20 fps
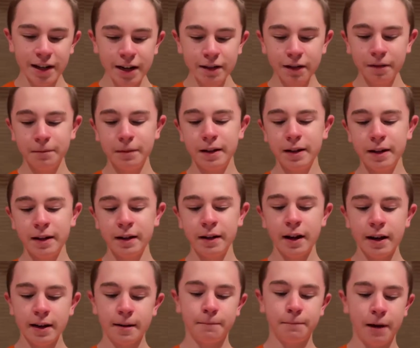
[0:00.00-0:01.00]
he will be
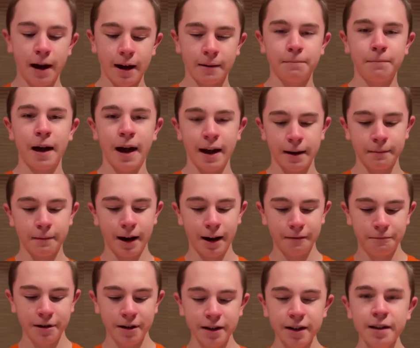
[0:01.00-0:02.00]
an impact bat, in my
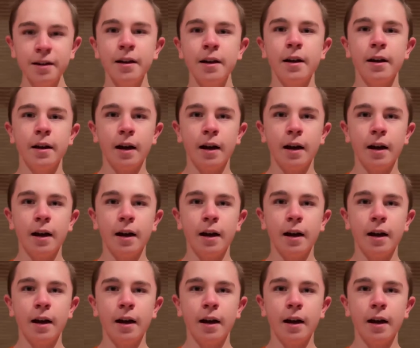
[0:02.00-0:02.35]
opinion.